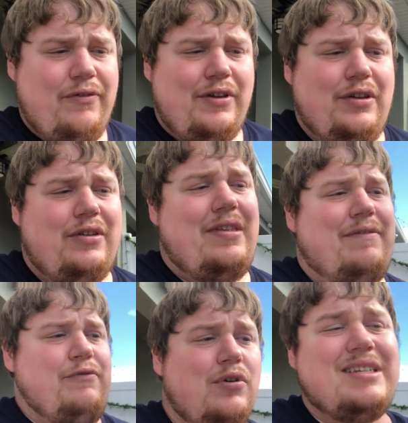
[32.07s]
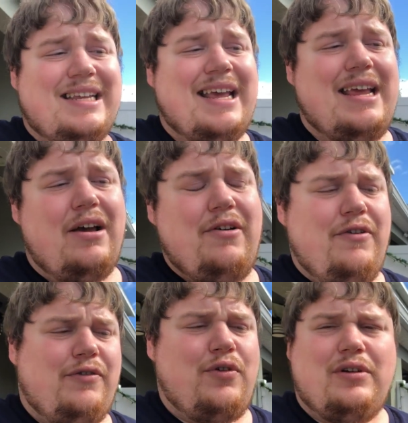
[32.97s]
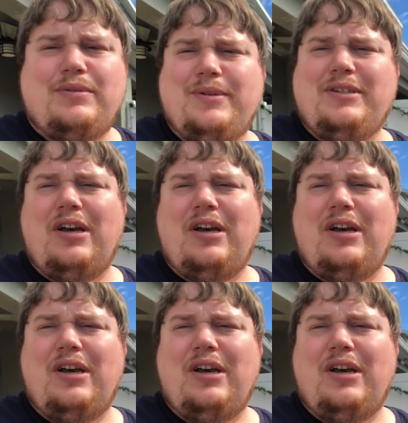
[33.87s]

It is the first day of Christmas,